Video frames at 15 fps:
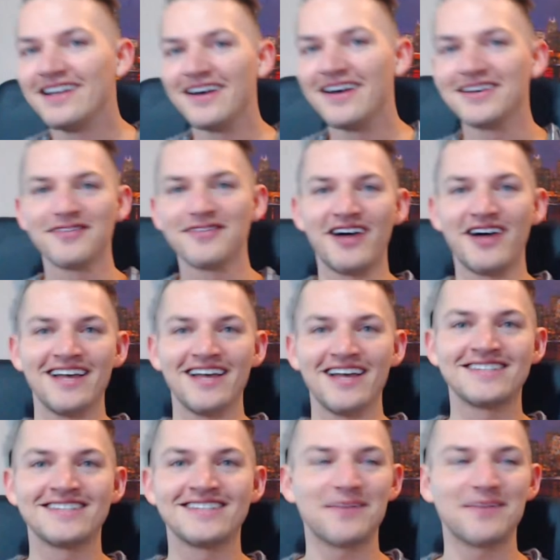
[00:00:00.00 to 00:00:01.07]
That was a fun. That
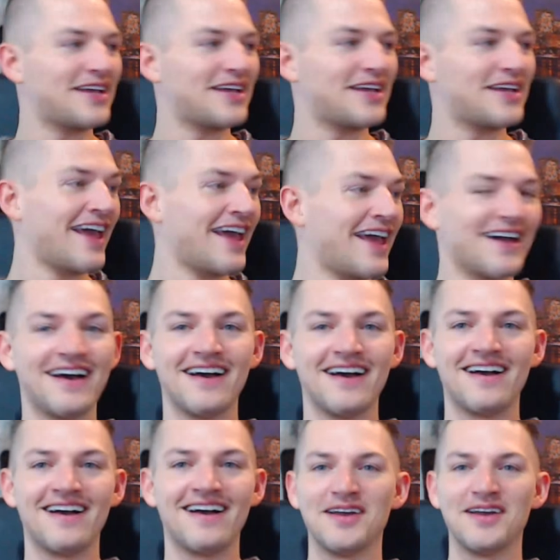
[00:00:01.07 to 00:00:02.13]
was like being in like
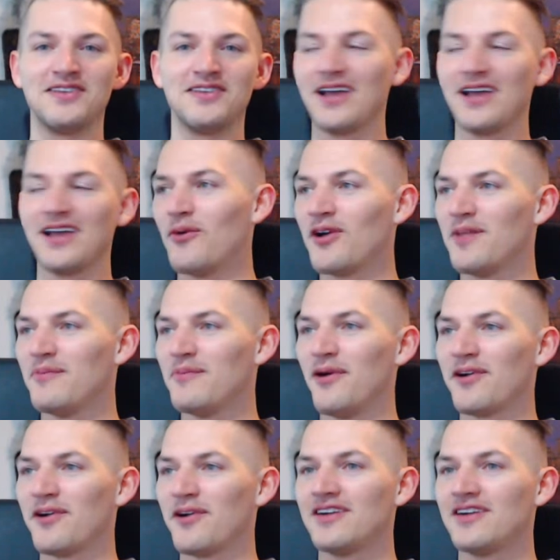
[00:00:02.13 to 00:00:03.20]
a World
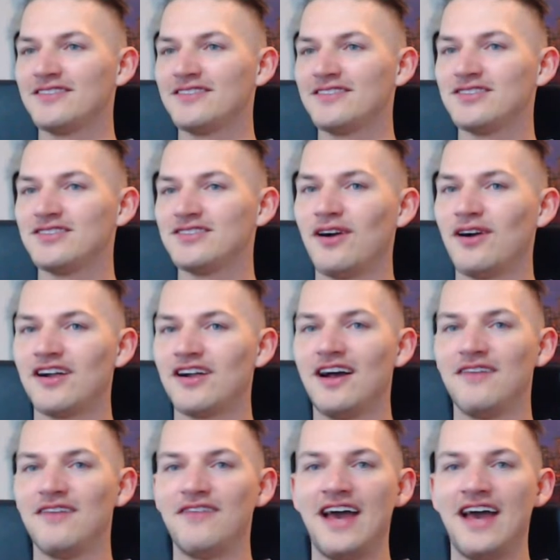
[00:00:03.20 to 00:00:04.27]
Poker Tour
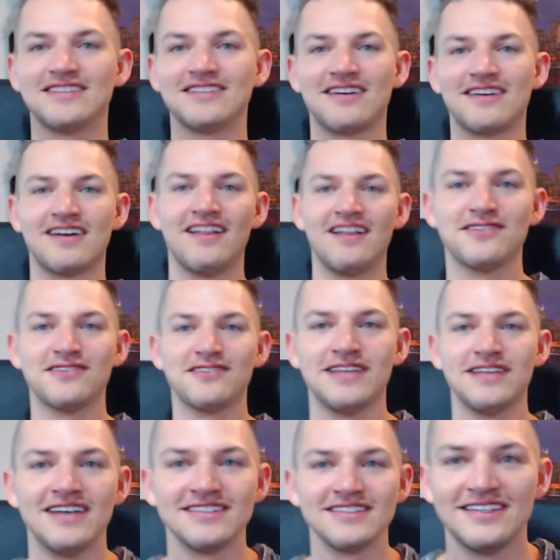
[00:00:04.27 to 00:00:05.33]
event circa like
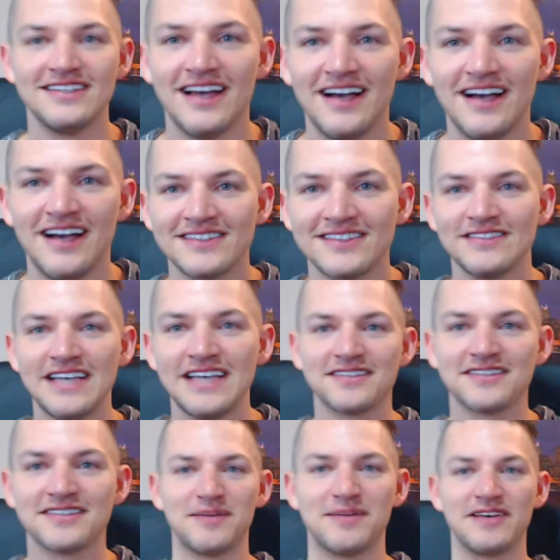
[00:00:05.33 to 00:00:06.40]
2006 or
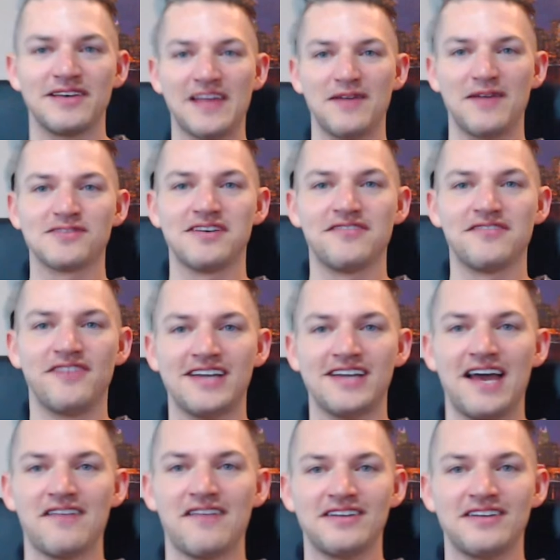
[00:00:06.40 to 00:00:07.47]
something like that. It was really fun. I
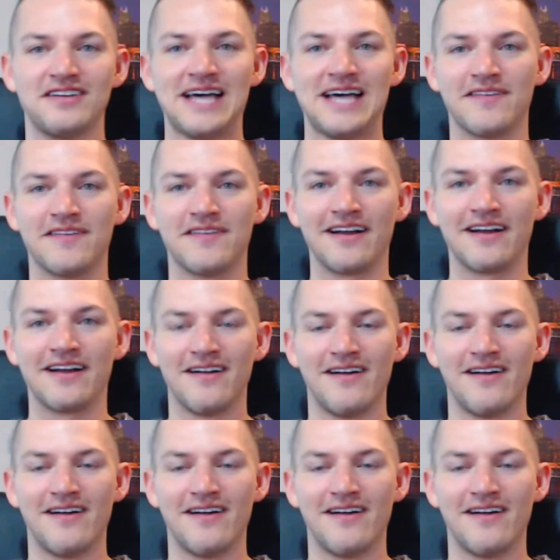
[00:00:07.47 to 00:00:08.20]
had a fun time over there.